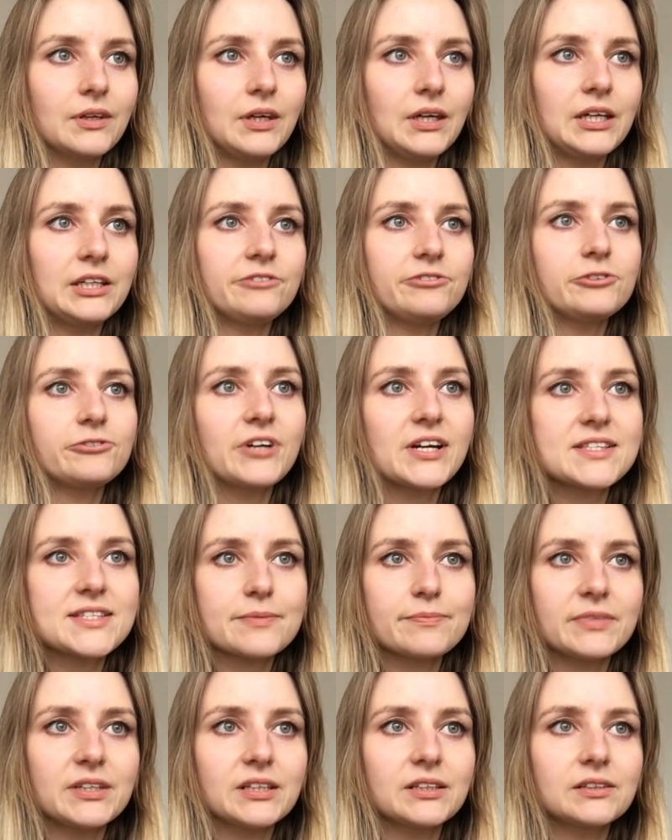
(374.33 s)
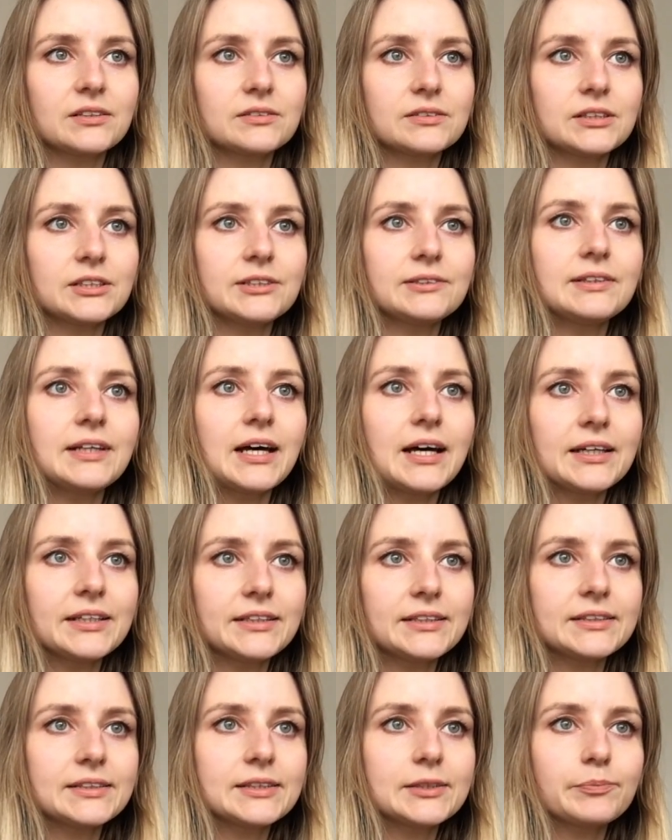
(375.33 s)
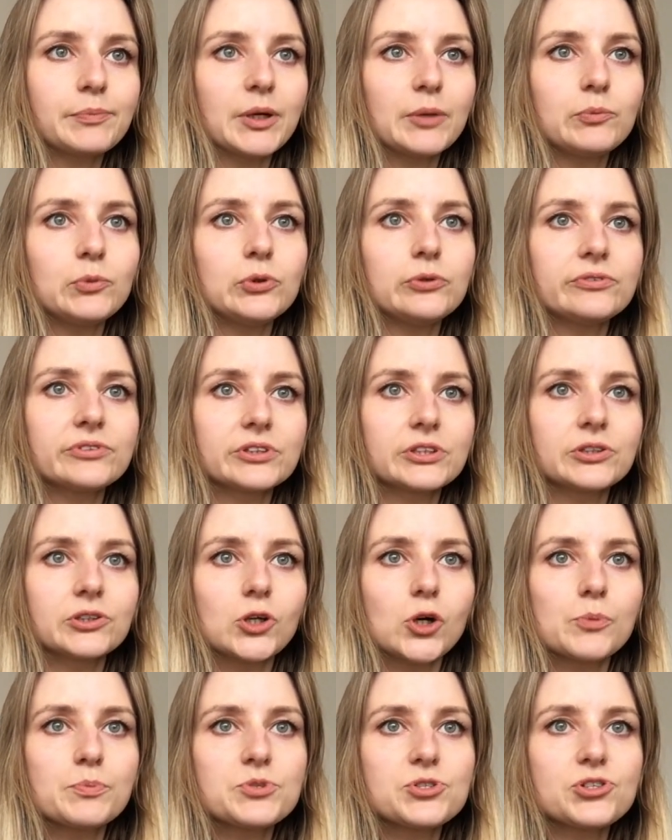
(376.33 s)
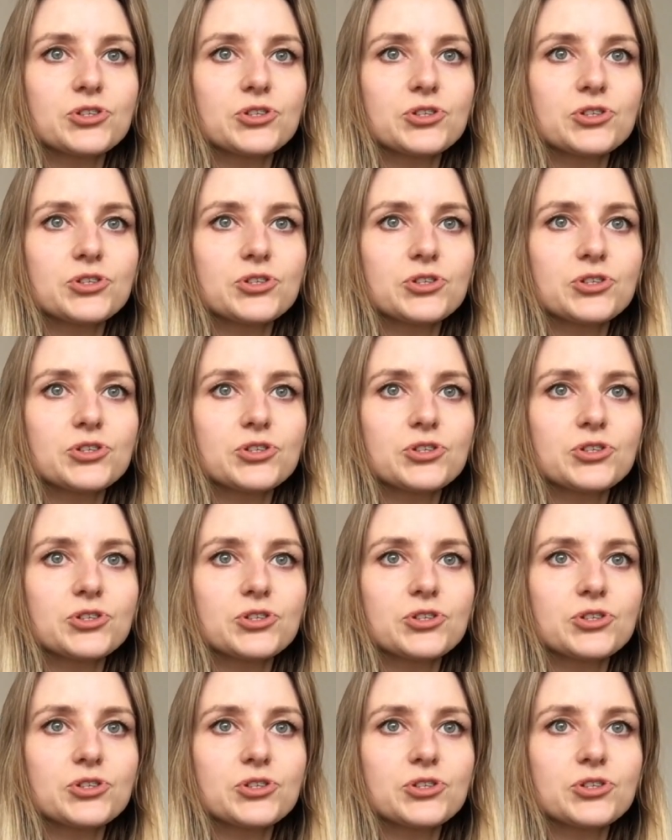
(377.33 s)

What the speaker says: And if you find something that you like by moving the knobs,